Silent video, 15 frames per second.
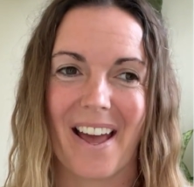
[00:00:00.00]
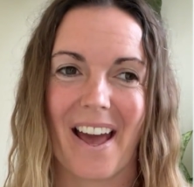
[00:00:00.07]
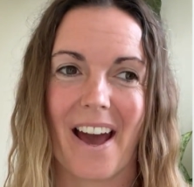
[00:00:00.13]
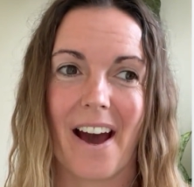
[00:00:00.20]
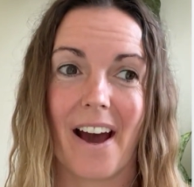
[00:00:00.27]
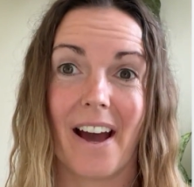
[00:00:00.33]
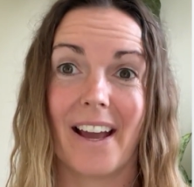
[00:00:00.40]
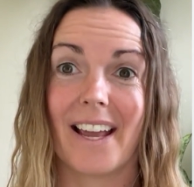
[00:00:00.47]

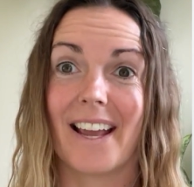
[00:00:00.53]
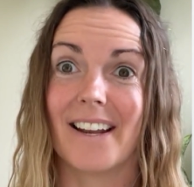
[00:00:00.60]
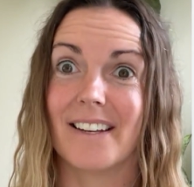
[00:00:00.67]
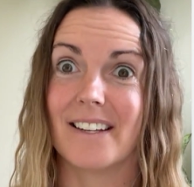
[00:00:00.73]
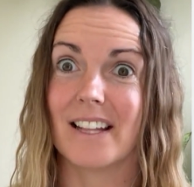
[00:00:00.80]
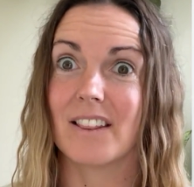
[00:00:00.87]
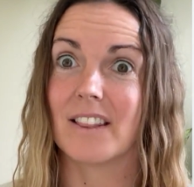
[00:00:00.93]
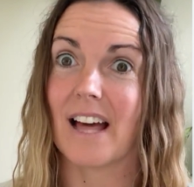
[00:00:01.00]

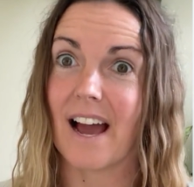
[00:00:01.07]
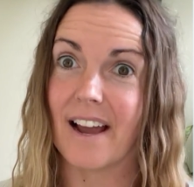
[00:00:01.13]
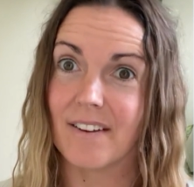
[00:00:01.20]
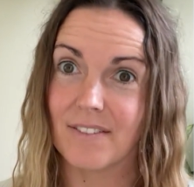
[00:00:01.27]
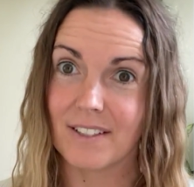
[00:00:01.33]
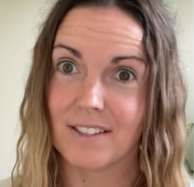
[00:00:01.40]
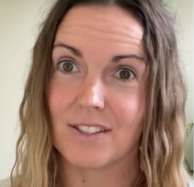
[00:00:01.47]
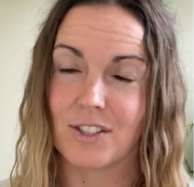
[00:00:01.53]
And
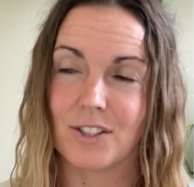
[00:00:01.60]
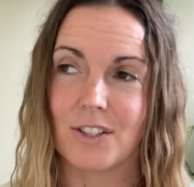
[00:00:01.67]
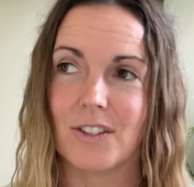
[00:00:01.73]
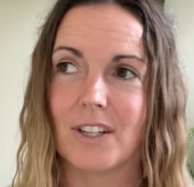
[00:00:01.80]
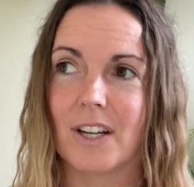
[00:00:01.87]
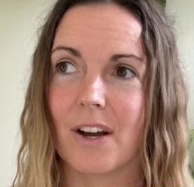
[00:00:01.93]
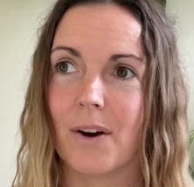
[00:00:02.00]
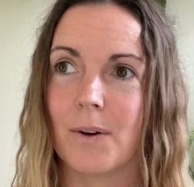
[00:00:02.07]
live in
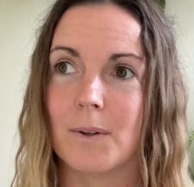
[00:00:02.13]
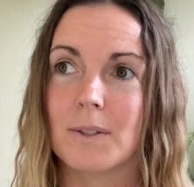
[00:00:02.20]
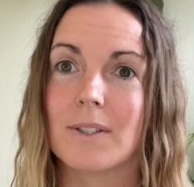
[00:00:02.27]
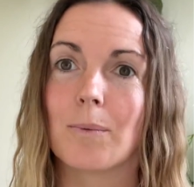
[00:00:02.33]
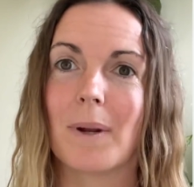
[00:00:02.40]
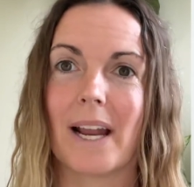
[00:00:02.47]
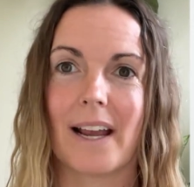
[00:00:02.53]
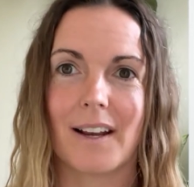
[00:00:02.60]
studios,
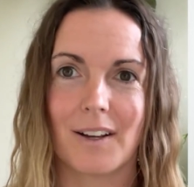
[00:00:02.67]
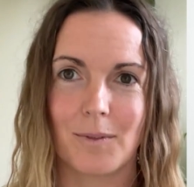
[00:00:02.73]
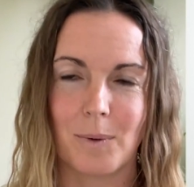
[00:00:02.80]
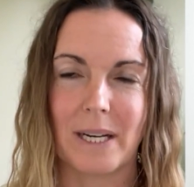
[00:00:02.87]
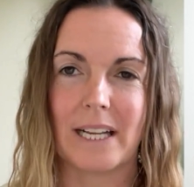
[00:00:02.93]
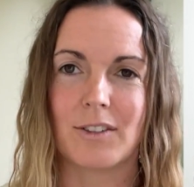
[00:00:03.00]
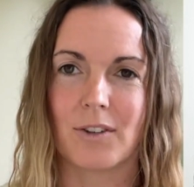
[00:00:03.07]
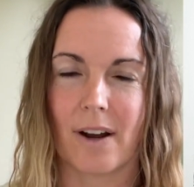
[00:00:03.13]
when
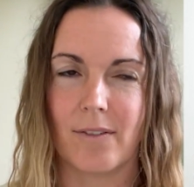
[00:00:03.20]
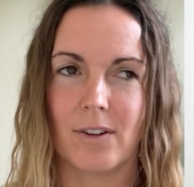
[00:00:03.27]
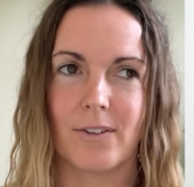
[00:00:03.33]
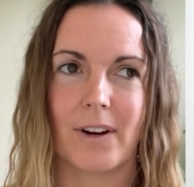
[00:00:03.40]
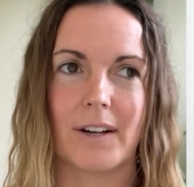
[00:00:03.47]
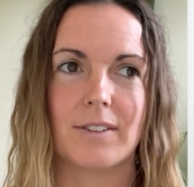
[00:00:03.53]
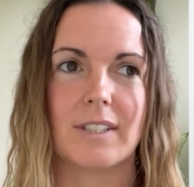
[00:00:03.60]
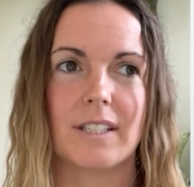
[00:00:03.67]
I travel
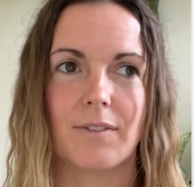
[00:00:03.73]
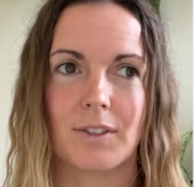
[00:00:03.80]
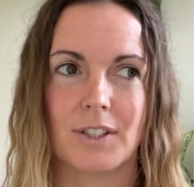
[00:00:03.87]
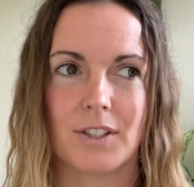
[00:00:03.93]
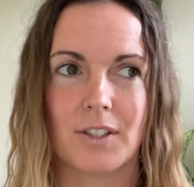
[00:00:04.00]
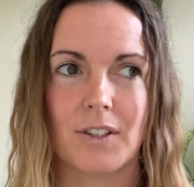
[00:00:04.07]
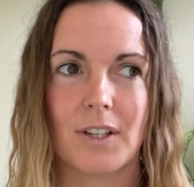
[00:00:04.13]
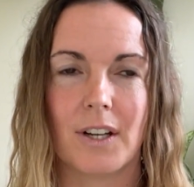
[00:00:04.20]
around to different
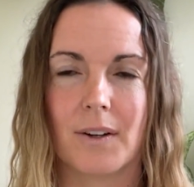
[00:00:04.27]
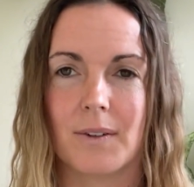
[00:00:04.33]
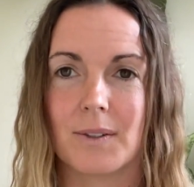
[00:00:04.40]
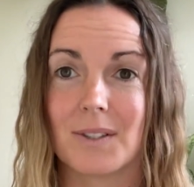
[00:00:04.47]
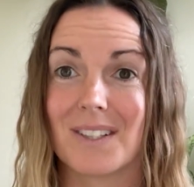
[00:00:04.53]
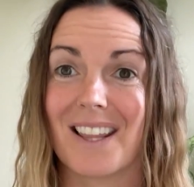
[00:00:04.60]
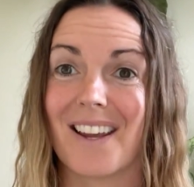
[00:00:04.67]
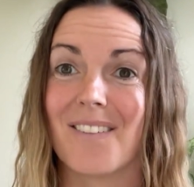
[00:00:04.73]

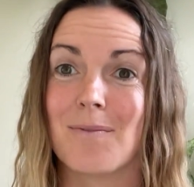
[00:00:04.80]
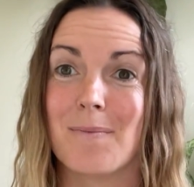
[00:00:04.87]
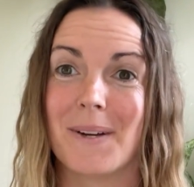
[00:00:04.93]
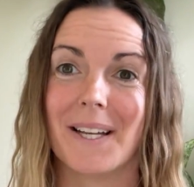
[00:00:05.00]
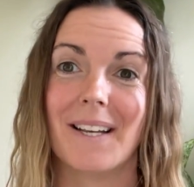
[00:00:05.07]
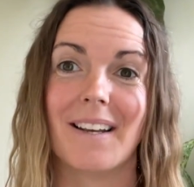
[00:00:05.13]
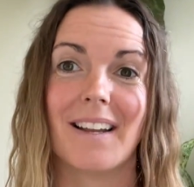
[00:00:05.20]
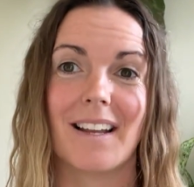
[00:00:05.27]
studios, they've
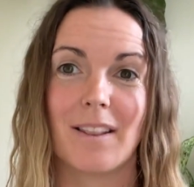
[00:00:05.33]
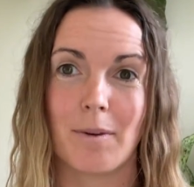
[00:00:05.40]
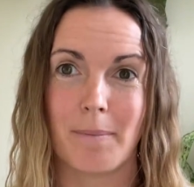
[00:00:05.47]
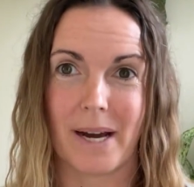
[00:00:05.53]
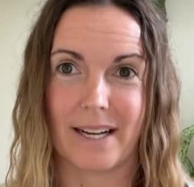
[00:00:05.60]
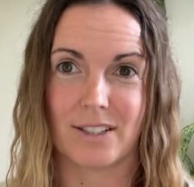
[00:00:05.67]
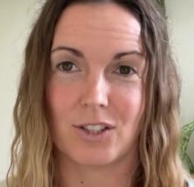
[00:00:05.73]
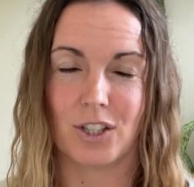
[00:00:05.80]
been in the
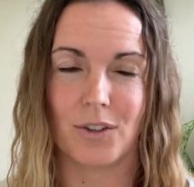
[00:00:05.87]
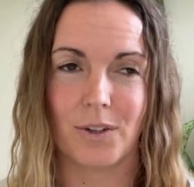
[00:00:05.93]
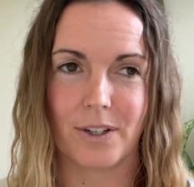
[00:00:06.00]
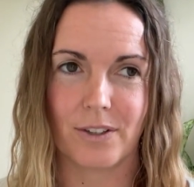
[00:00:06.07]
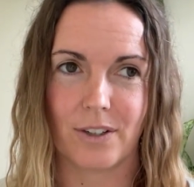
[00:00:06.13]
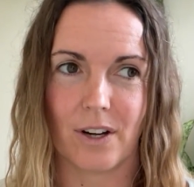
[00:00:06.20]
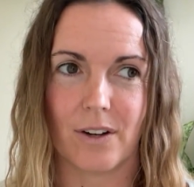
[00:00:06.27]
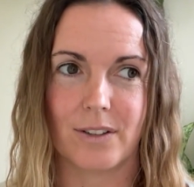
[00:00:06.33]
past
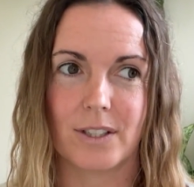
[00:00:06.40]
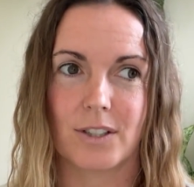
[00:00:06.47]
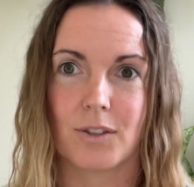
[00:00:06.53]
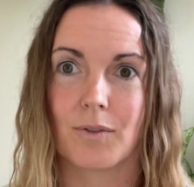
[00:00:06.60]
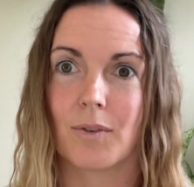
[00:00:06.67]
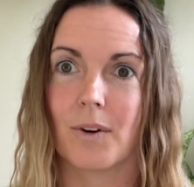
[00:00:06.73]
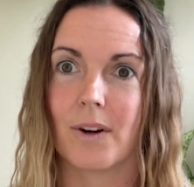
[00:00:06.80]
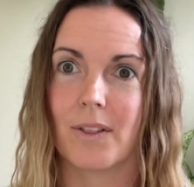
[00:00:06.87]
$200
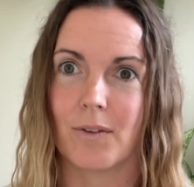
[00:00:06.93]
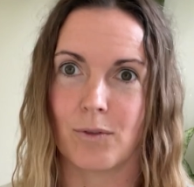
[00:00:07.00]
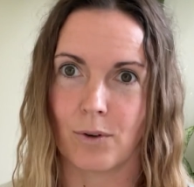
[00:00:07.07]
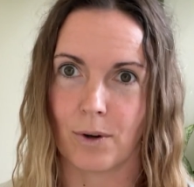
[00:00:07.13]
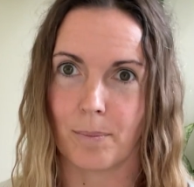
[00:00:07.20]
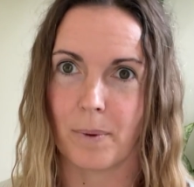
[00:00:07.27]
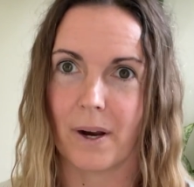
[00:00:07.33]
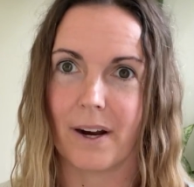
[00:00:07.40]
for the
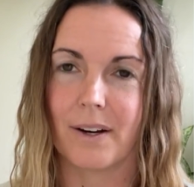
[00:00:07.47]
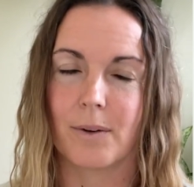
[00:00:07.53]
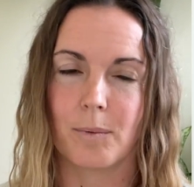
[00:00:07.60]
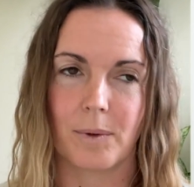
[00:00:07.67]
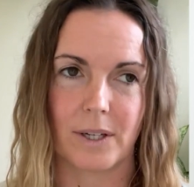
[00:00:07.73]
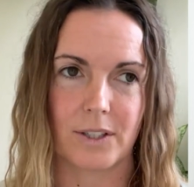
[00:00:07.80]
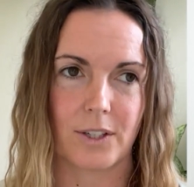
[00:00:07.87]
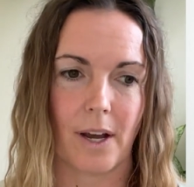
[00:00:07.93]
4-part
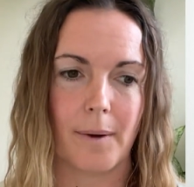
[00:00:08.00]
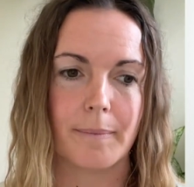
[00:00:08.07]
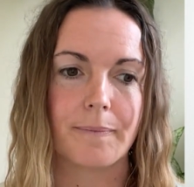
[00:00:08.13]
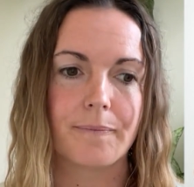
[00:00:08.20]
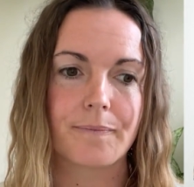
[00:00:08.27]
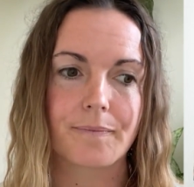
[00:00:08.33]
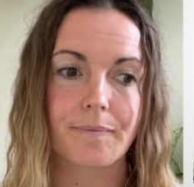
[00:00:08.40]
workshop.